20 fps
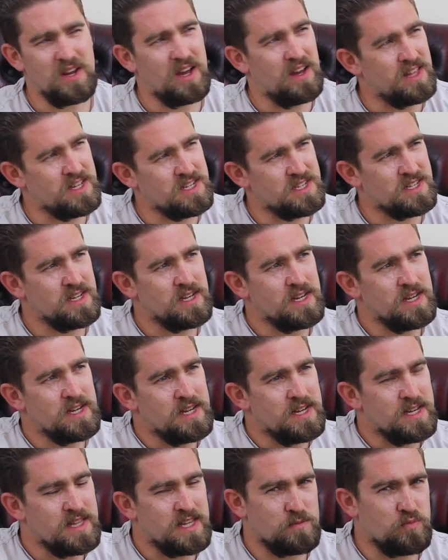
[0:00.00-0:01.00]
No,
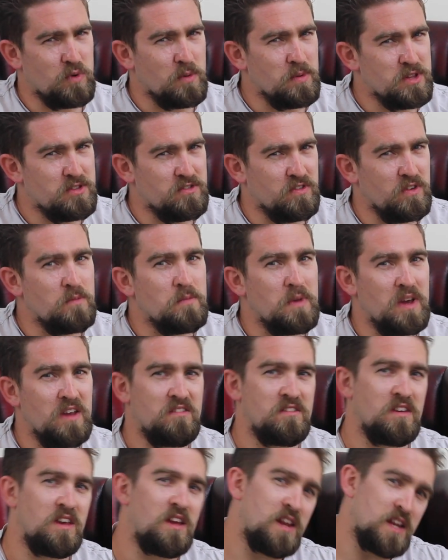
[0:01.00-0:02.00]
that's probably too
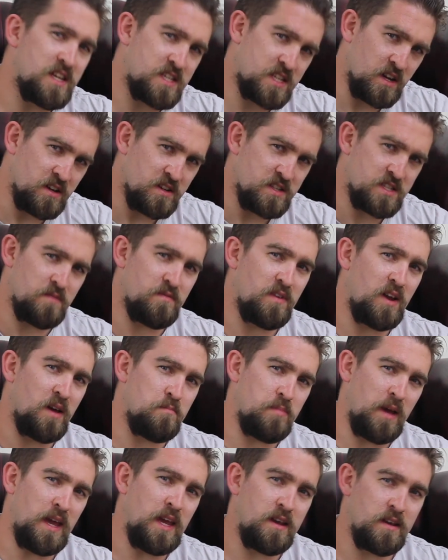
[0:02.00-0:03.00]
meaty. Let's go with something like
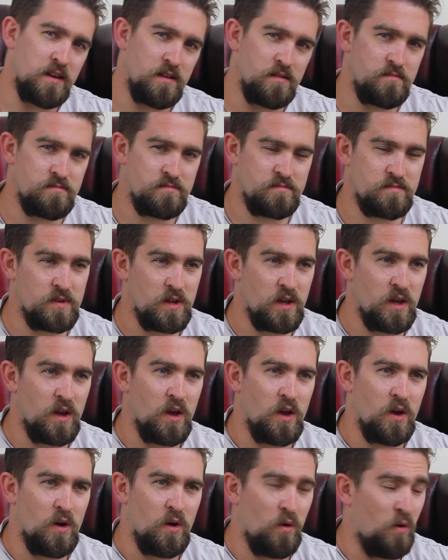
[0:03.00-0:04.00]
bacon.
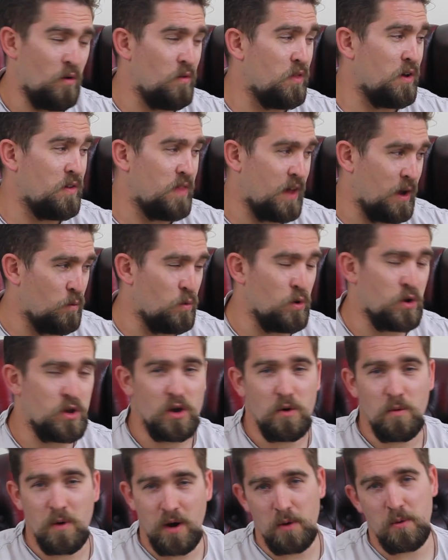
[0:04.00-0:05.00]
Although that would
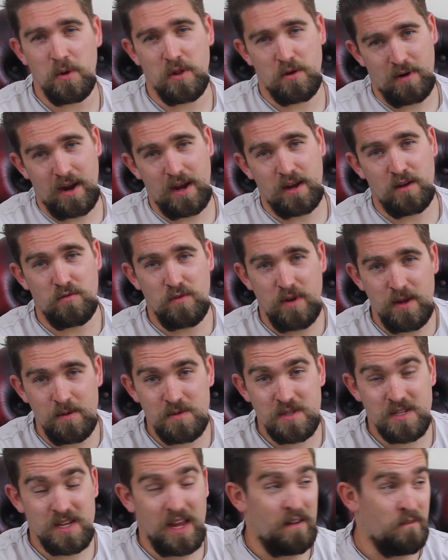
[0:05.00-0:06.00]
go well with a rack of
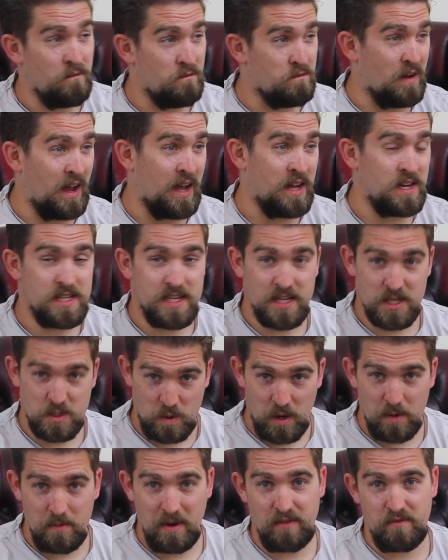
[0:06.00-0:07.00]
ribs. In fact, guess
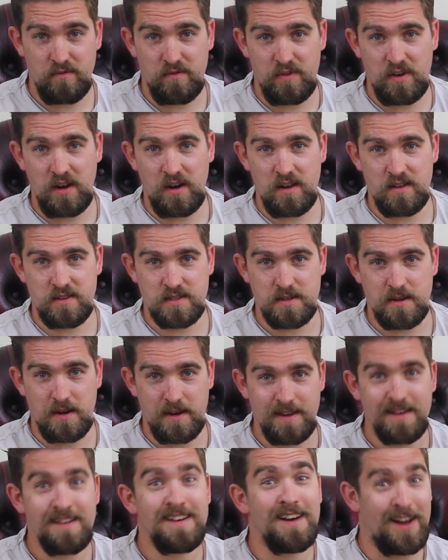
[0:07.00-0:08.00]
what I'm having for dinner
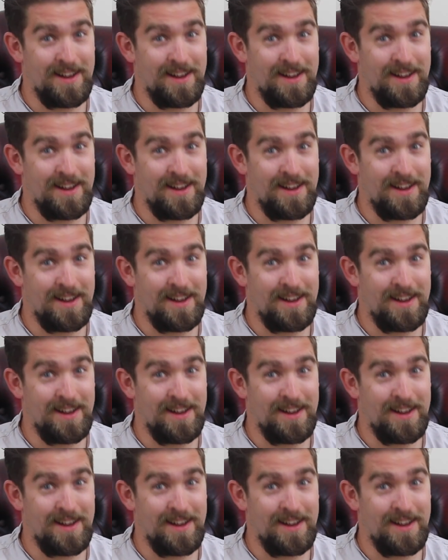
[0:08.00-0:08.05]
tonight?